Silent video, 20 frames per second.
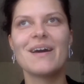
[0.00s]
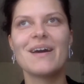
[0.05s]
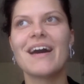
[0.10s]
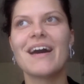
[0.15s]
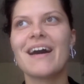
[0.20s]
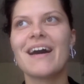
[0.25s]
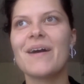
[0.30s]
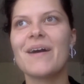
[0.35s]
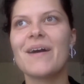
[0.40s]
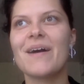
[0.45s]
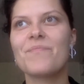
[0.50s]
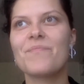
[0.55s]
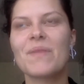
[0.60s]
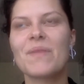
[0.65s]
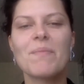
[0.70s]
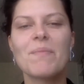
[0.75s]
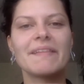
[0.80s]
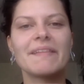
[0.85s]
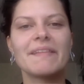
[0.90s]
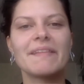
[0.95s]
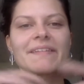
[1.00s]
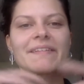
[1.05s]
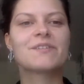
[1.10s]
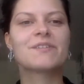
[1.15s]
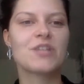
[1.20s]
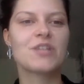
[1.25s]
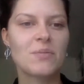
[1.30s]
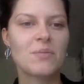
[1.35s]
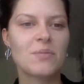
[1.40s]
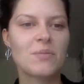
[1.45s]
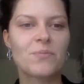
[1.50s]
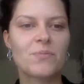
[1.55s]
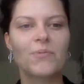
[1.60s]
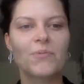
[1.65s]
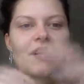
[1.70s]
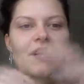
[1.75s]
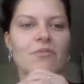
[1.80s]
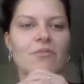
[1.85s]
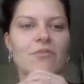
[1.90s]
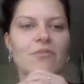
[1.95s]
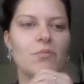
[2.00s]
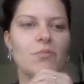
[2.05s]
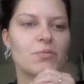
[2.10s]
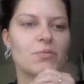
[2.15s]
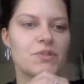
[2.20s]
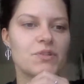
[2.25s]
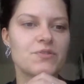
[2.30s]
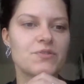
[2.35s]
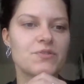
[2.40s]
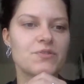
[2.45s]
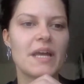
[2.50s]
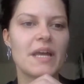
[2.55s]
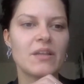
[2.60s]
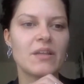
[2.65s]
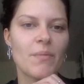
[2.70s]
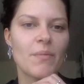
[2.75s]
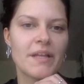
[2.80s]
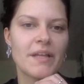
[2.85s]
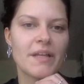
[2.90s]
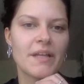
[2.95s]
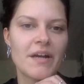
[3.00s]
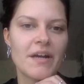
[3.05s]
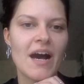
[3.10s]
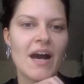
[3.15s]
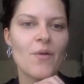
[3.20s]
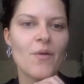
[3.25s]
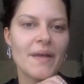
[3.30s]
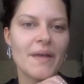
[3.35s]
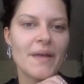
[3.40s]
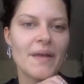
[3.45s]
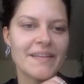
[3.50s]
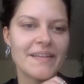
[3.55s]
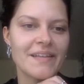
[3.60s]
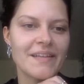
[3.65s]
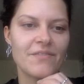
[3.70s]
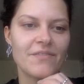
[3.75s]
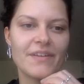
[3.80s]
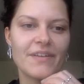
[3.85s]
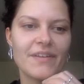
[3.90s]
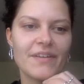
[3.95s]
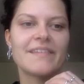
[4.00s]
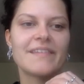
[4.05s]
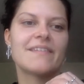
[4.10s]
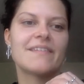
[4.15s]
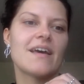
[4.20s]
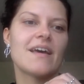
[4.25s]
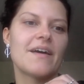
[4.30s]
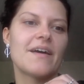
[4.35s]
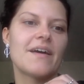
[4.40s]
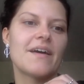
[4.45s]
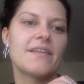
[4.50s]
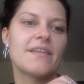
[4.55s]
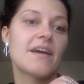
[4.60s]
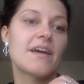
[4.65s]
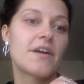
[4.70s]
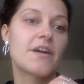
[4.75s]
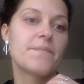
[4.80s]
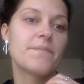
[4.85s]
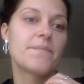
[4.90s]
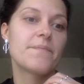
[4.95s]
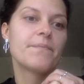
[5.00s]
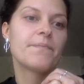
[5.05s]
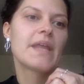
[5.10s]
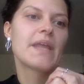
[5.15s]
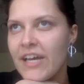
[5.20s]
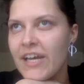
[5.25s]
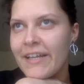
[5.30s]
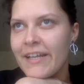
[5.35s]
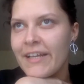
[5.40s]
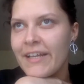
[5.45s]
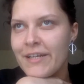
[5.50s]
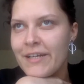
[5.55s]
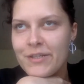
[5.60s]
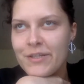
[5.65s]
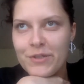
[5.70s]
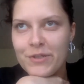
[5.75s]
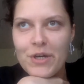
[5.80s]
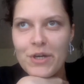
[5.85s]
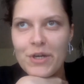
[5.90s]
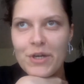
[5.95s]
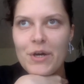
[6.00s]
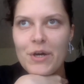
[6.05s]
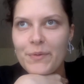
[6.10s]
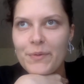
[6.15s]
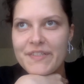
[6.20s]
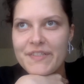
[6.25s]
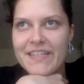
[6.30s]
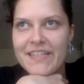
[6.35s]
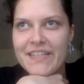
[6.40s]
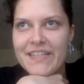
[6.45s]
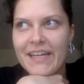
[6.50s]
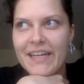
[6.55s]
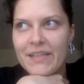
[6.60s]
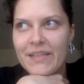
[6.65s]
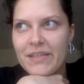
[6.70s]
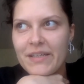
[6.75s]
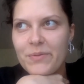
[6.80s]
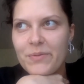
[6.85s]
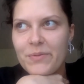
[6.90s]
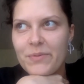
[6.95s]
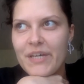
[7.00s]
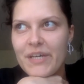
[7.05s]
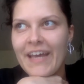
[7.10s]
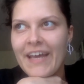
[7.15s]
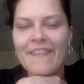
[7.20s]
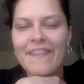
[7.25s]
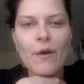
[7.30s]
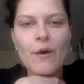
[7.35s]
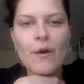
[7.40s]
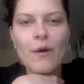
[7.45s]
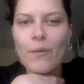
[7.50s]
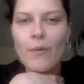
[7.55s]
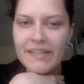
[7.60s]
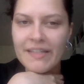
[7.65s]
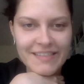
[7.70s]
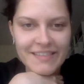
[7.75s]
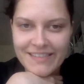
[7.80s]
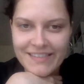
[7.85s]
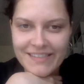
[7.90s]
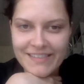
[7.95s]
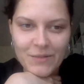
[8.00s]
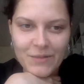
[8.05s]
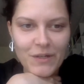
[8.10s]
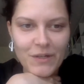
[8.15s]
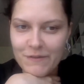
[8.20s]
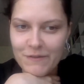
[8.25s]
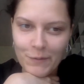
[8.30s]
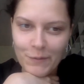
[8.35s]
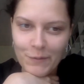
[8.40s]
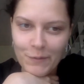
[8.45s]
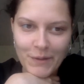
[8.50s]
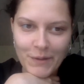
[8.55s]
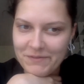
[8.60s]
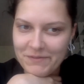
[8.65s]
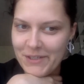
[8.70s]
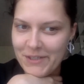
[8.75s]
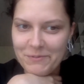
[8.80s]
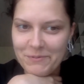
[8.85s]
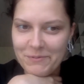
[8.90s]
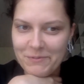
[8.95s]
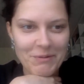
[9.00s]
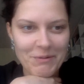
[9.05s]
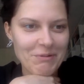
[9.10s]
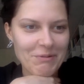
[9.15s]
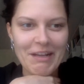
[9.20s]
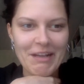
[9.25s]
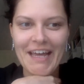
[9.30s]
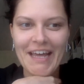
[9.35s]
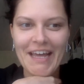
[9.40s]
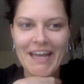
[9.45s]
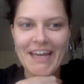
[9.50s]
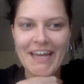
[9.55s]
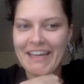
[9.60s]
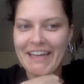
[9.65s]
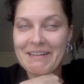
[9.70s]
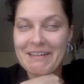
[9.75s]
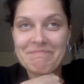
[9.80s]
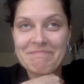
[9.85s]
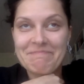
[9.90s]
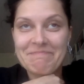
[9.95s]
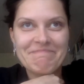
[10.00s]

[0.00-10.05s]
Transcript: um, mental gym where everyone would train no matter how mentally fit uh, they are. Challenge was that we had no entity whatsoever. We were like